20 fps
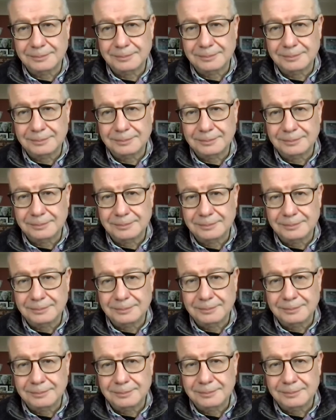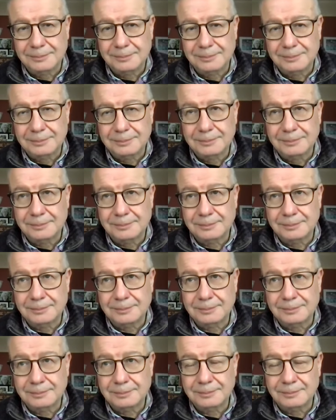
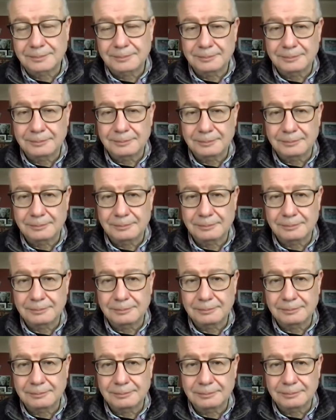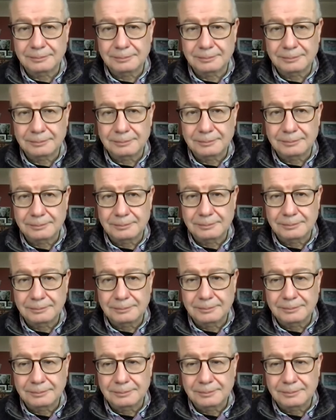
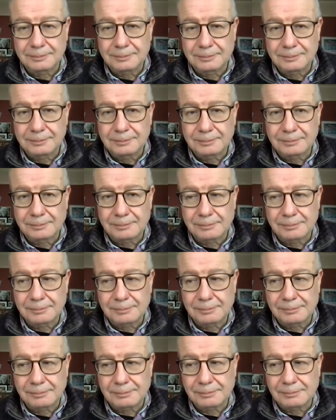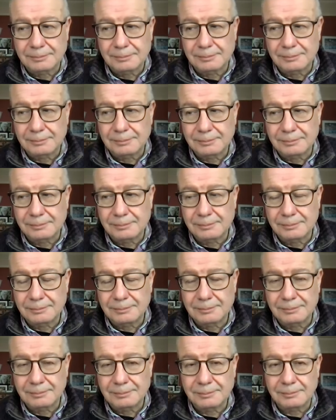
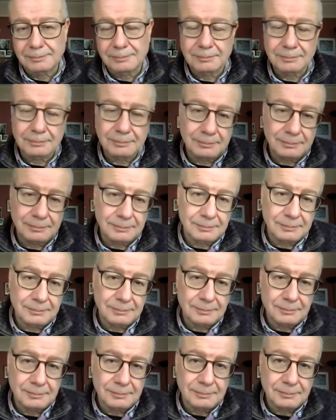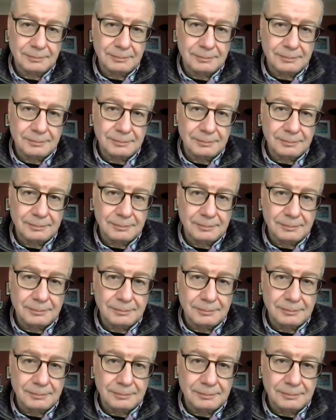[no speech]